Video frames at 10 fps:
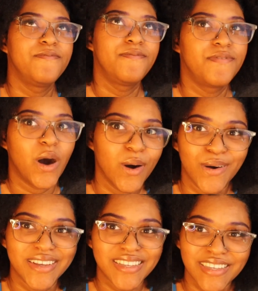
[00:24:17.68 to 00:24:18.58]

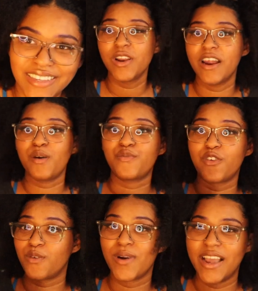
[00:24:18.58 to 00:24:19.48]
folks. We're not
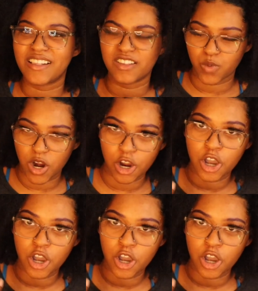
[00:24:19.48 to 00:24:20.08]
friends, we're